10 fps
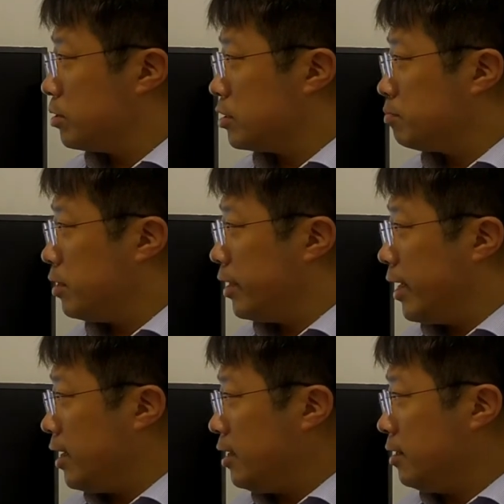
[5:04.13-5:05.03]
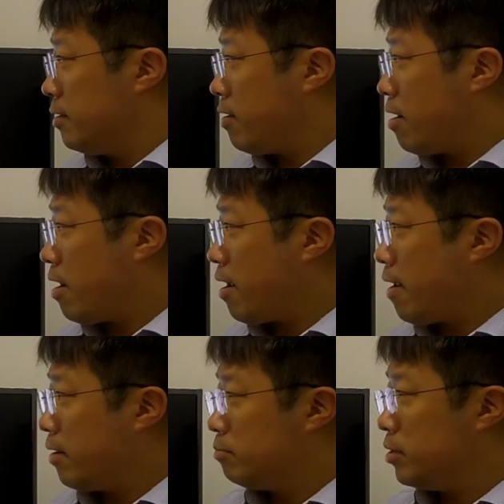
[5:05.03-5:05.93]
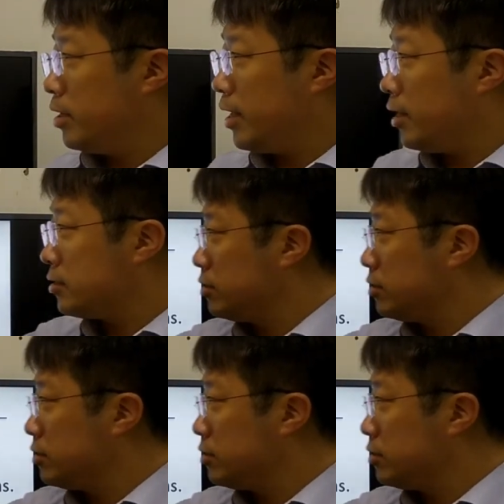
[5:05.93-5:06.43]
this plan A is